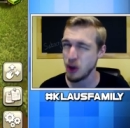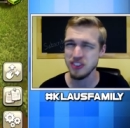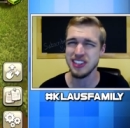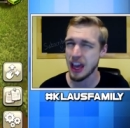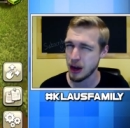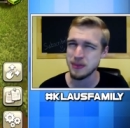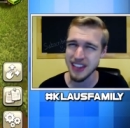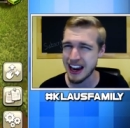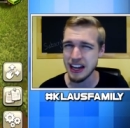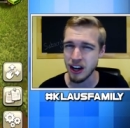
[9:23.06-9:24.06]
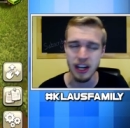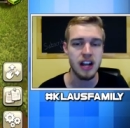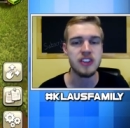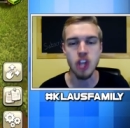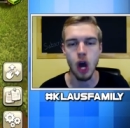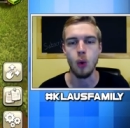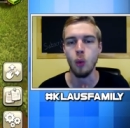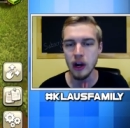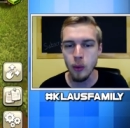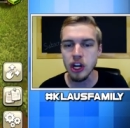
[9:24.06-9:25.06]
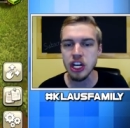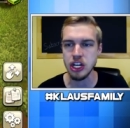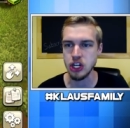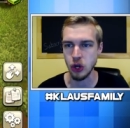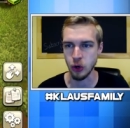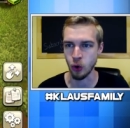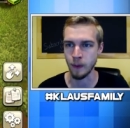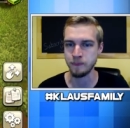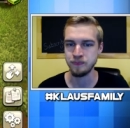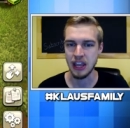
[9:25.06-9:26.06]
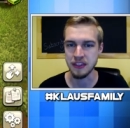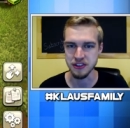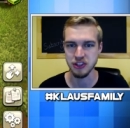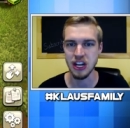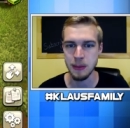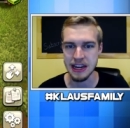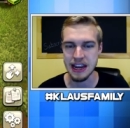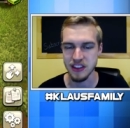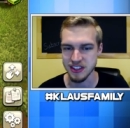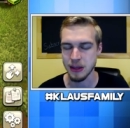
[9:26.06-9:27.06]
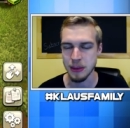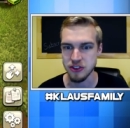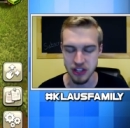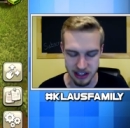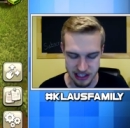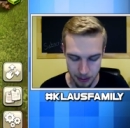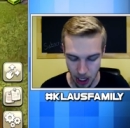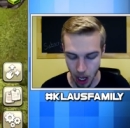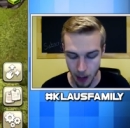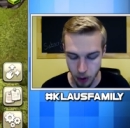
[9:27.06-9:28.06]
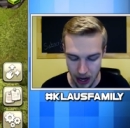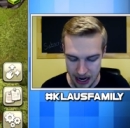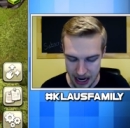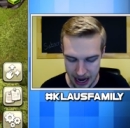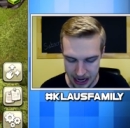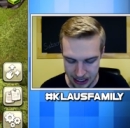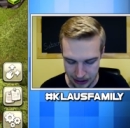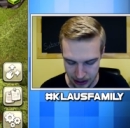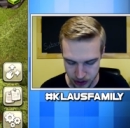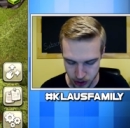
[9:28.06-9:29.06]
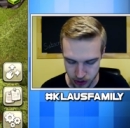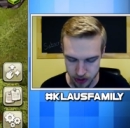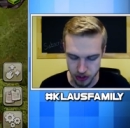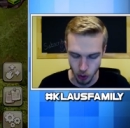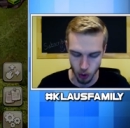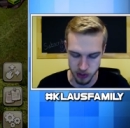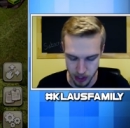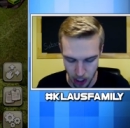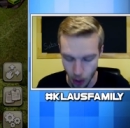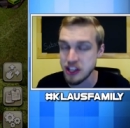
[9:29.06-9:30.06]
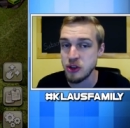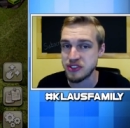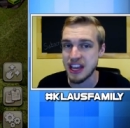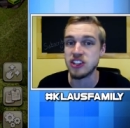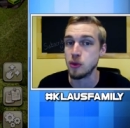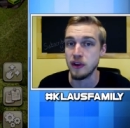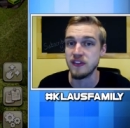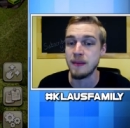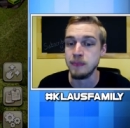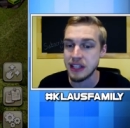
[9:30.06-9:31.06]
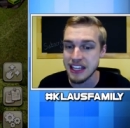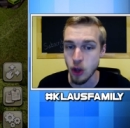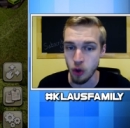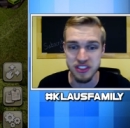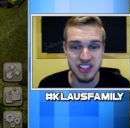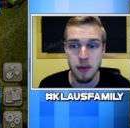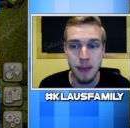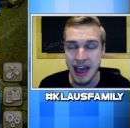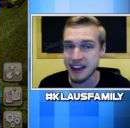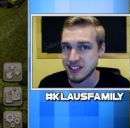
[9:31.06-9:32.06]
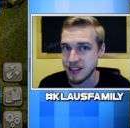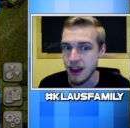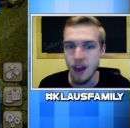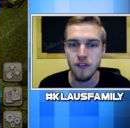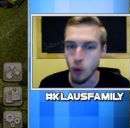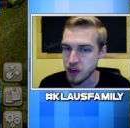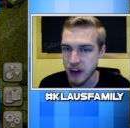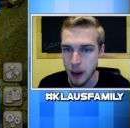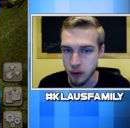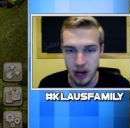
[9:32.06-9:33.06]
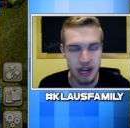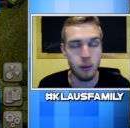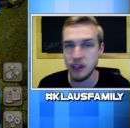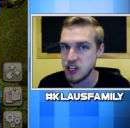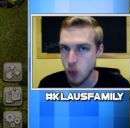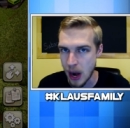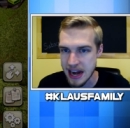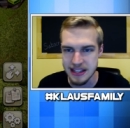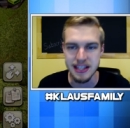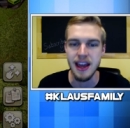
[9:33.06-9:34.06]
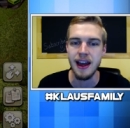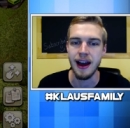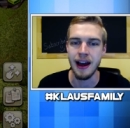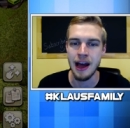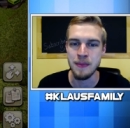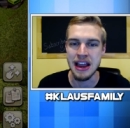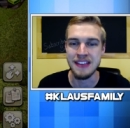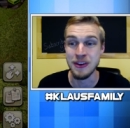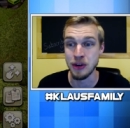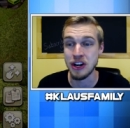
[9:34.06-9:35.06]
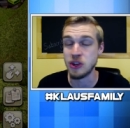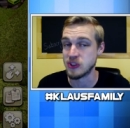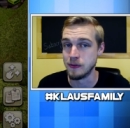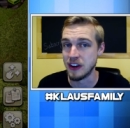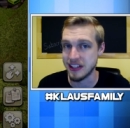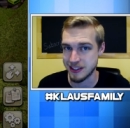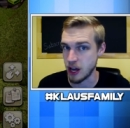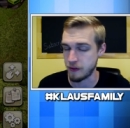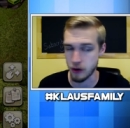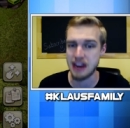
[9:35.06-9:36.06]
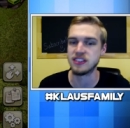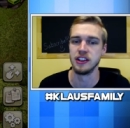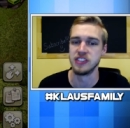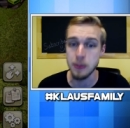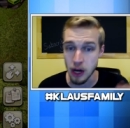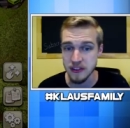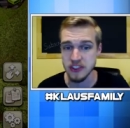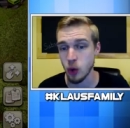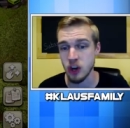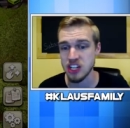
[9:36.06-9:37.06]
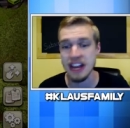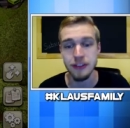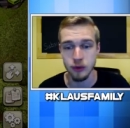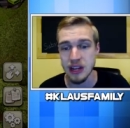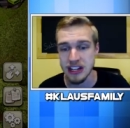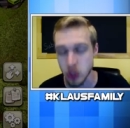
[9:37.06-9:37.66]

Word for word: Do you understand what I'm saying here? So what we're gonna do, and this is gonna be this is gonna be interesting, because I'm gonna upgrade an elixir storage. We're gonna go ahead and use that two point five million gold. It's gonna be maxed, four day upgrade. I'm willing to wait, um, and then we're gonna do some fun stuff. All right, so let's upgrade the storage in three,